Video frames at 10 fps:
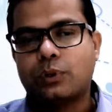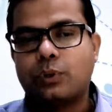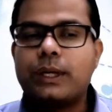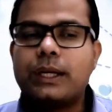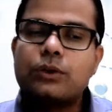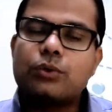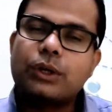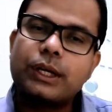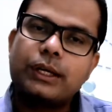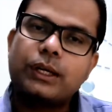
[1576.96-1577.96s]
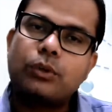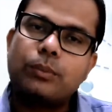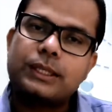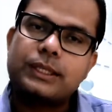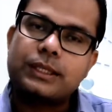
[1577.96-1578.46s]
we need to create a
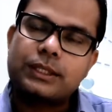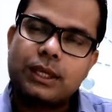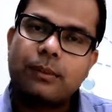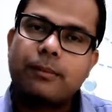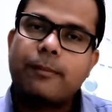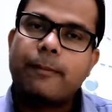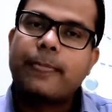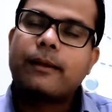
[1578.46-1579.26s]
robust system